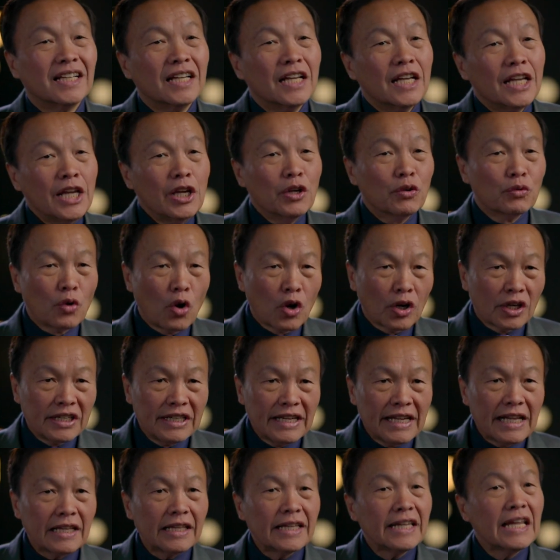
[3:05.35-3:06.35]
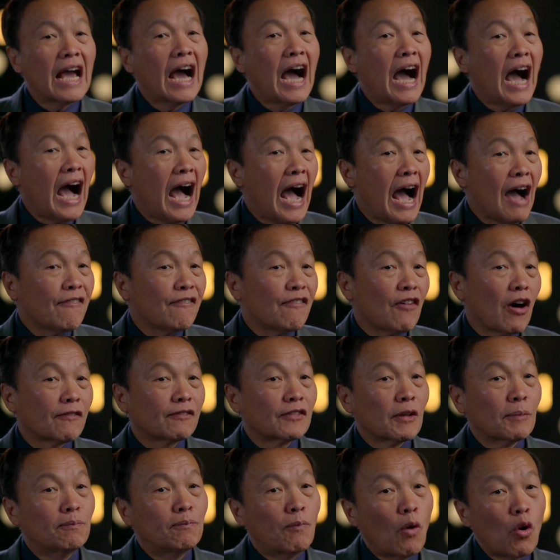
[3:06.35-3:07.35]
He wrote nearly half of
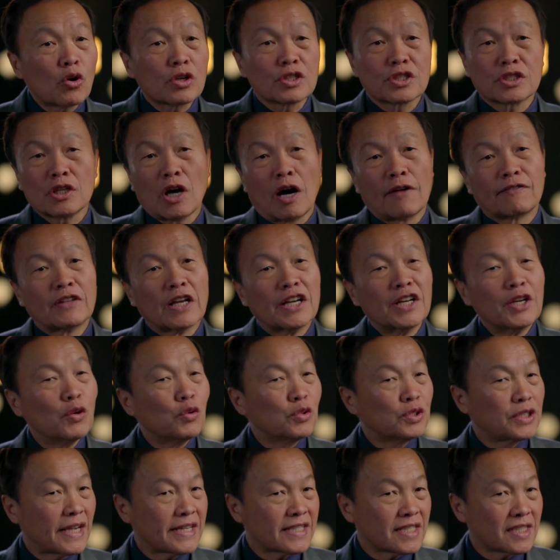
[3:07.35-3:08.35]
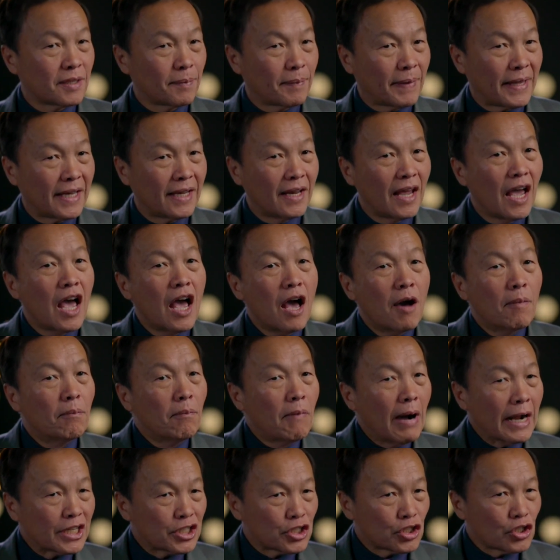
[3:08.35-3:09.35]
the books of the New Testament,
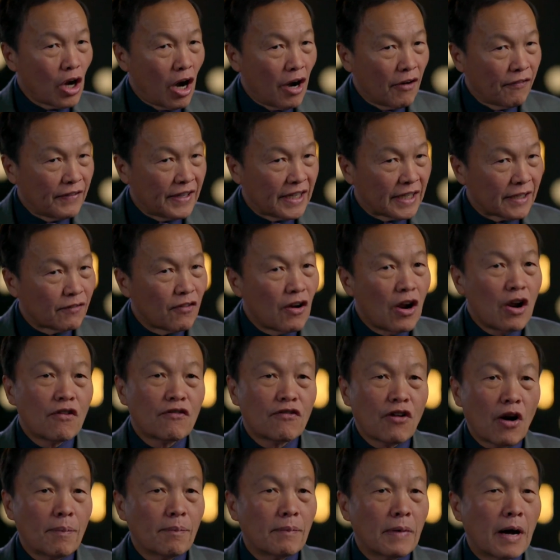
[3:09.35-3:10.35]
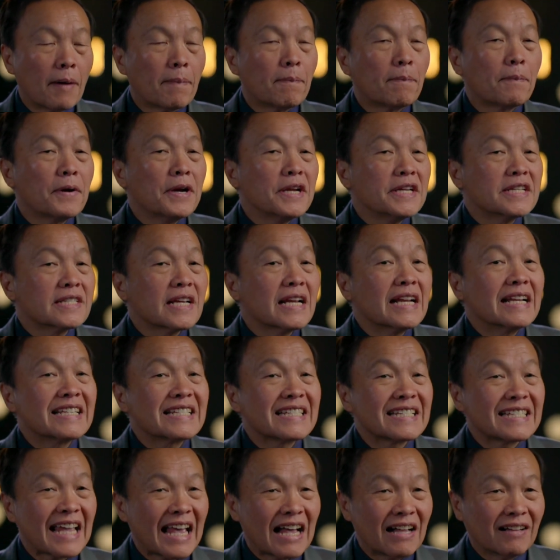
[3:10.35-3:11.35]
much of it from a prison
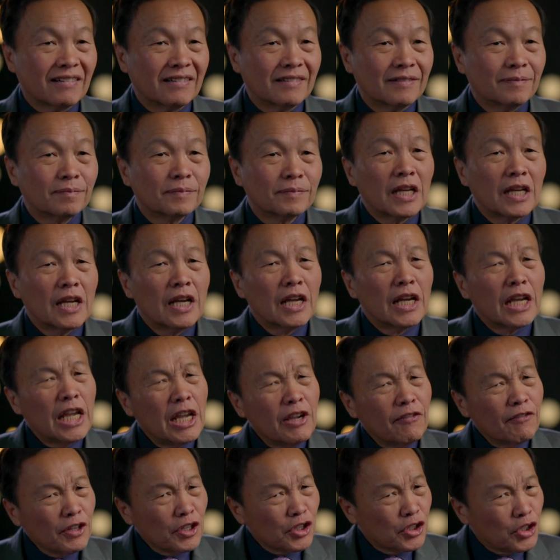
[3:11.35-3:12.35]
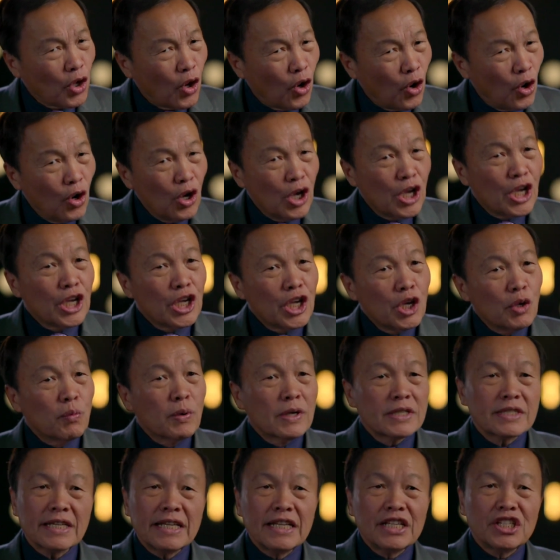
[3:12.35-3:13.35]
cell. Even though he
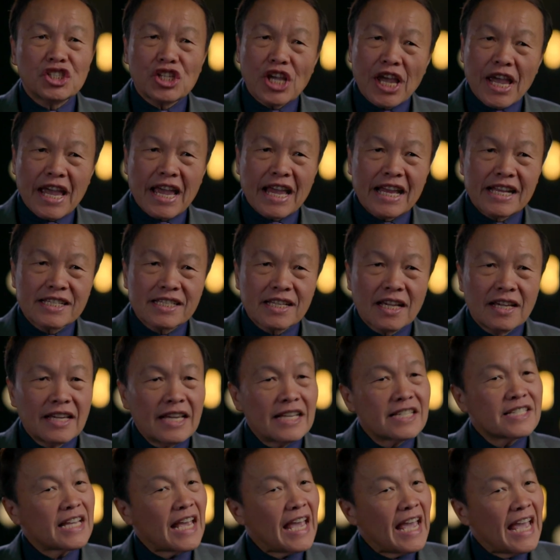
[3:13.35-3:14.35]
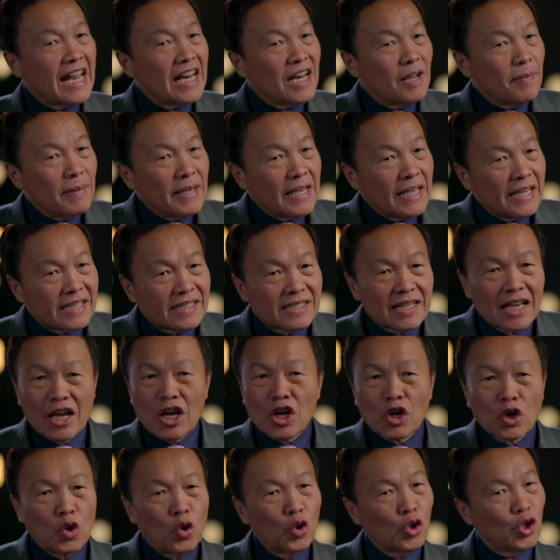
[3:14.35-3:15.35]
was in chains, his enemies
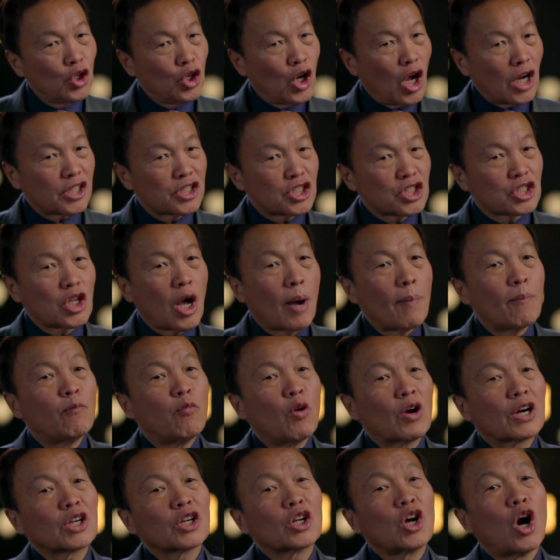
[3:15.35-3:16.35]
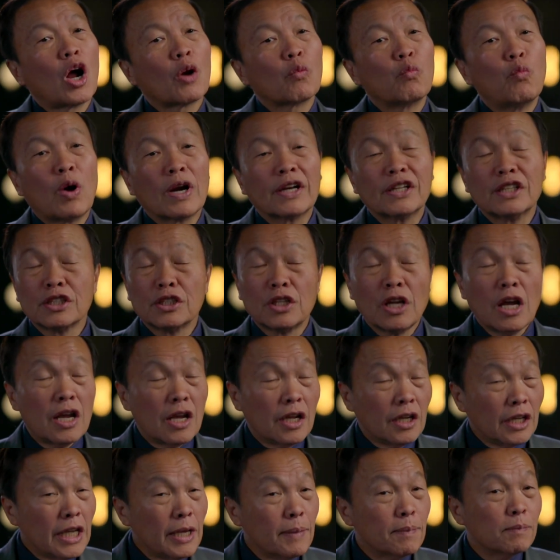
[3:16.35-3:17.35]
could not stop what God wanted
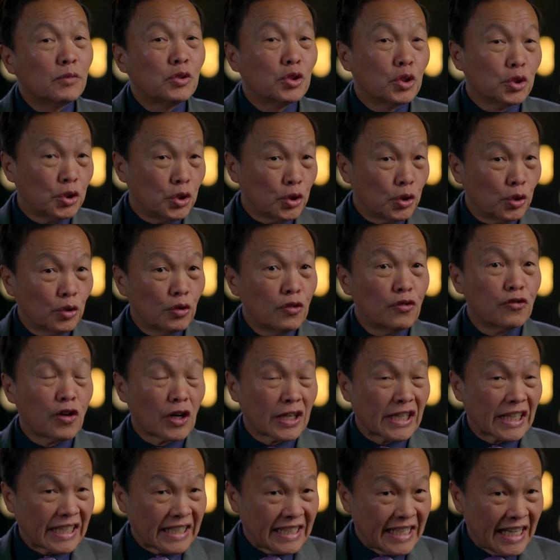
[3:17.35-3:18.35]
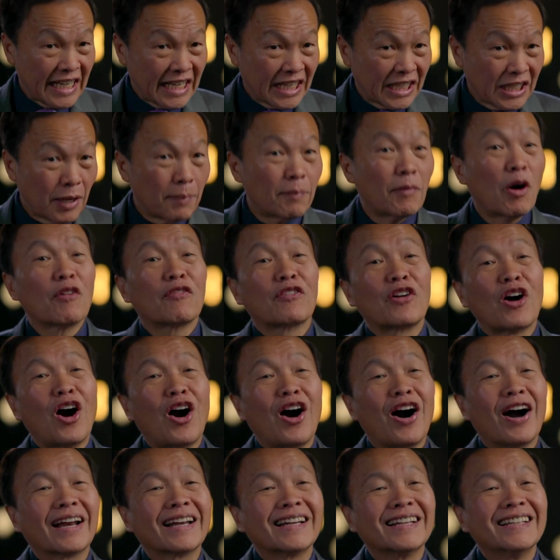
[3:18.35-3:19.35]
him to do for the kingdom of
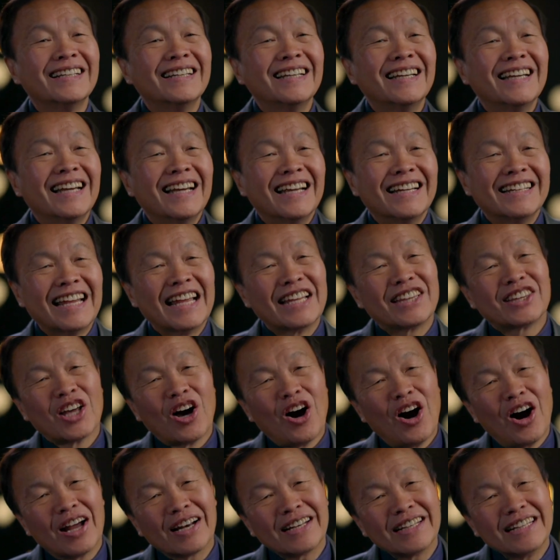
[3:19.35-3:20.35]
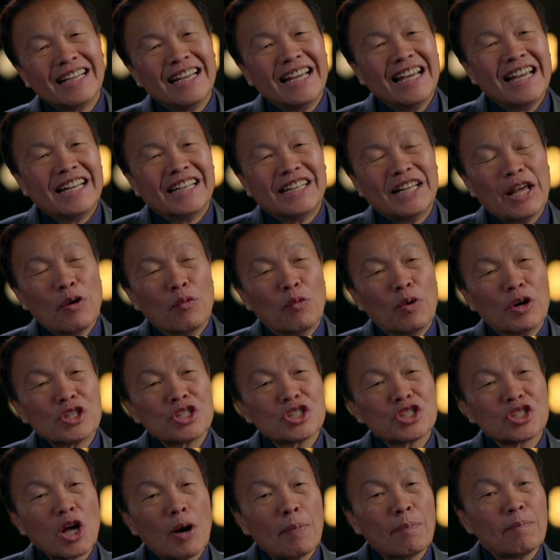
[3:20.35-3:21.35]
God. They thought they were
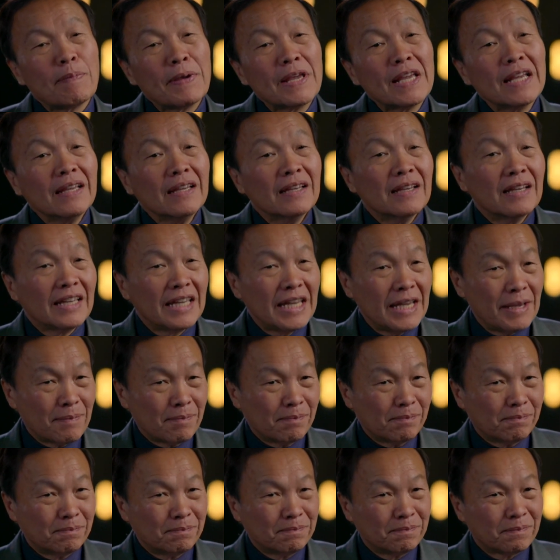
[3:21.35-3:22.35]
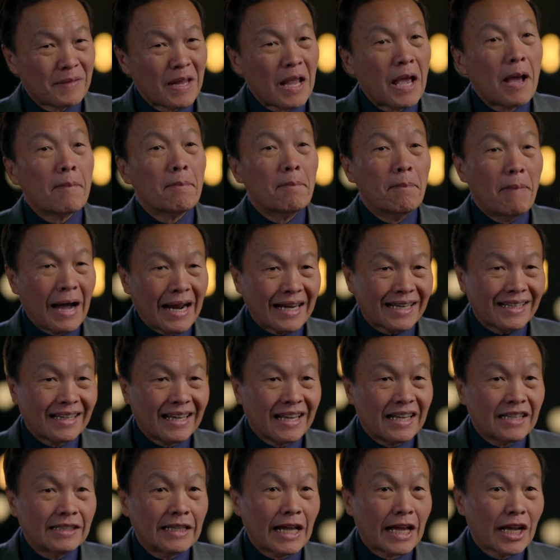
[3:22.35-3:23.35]
stopping him, but
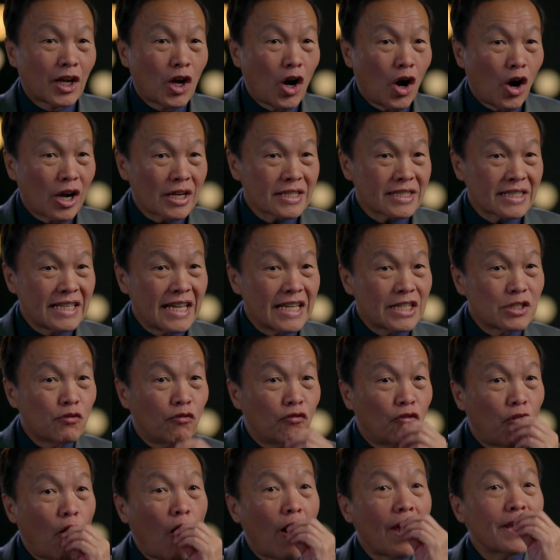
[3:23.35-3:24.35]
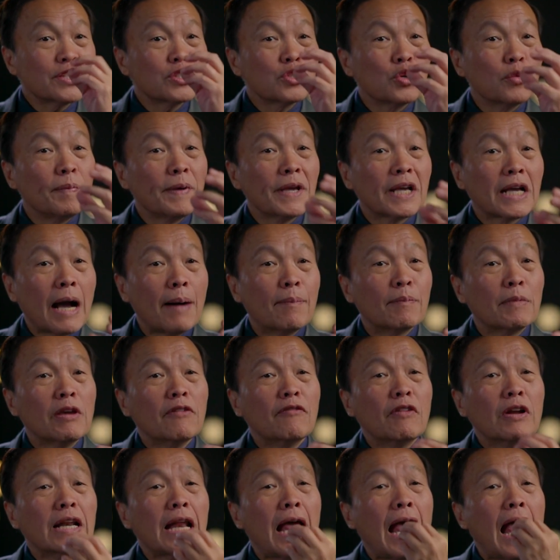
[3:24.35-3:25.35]
they caused his voice to become
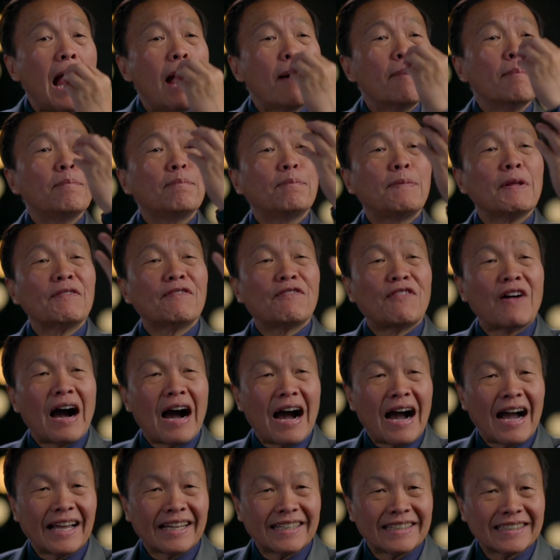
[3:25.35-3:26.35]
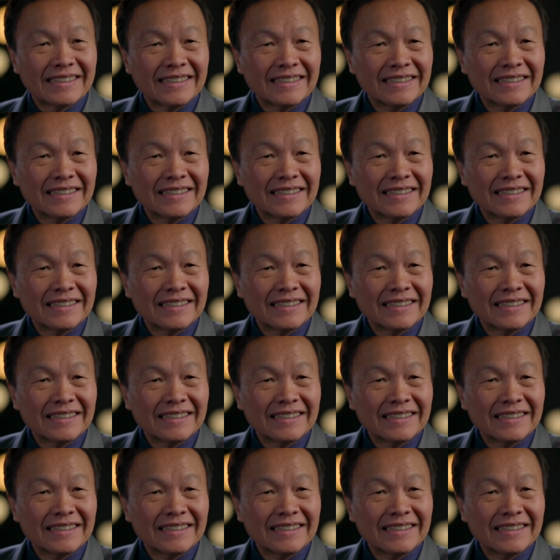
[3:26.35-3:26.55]
even amplified.